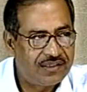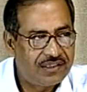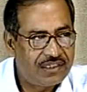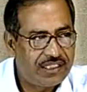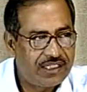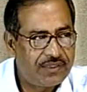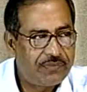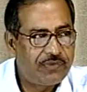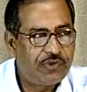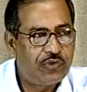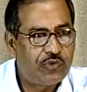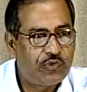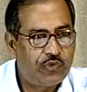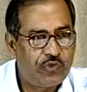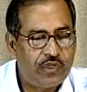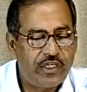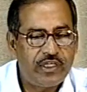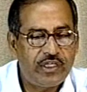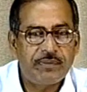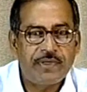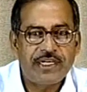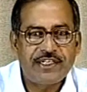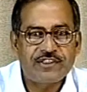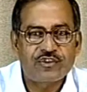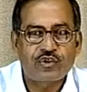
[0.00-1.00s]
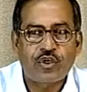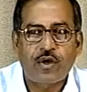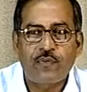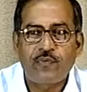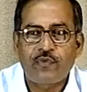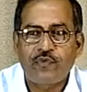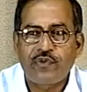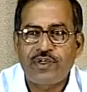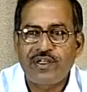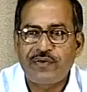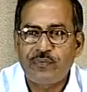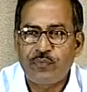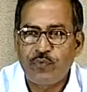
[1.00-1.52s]
If you do it by
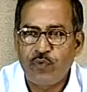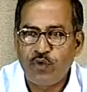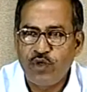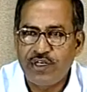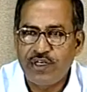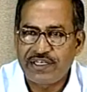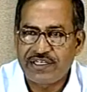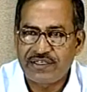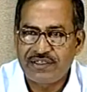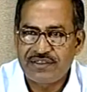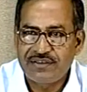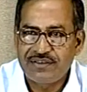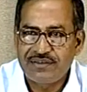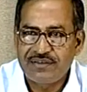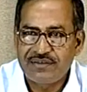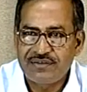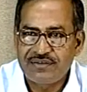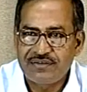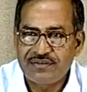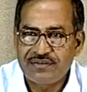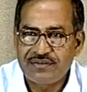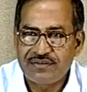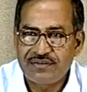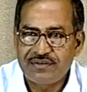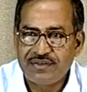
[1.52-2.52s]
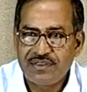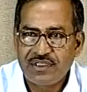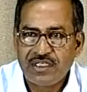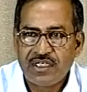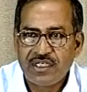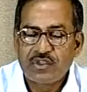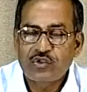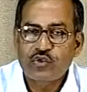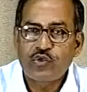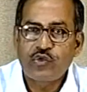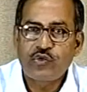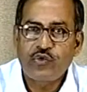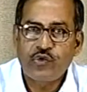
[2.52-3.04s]
software polling,
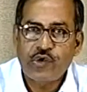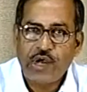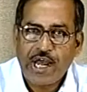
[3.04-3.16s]
so you